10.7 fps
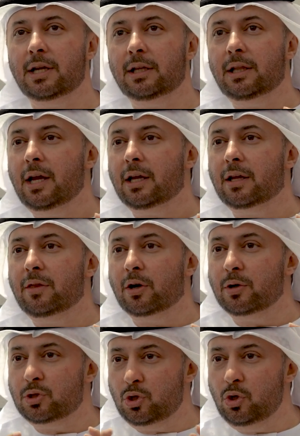not like the
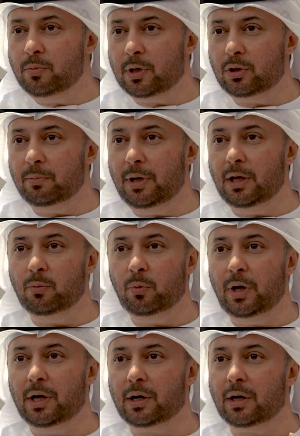consumer domain
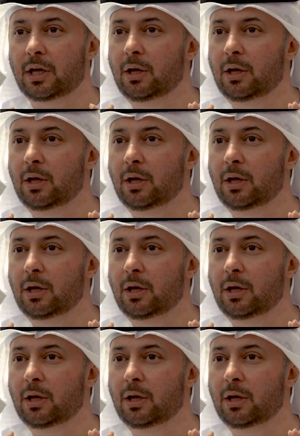where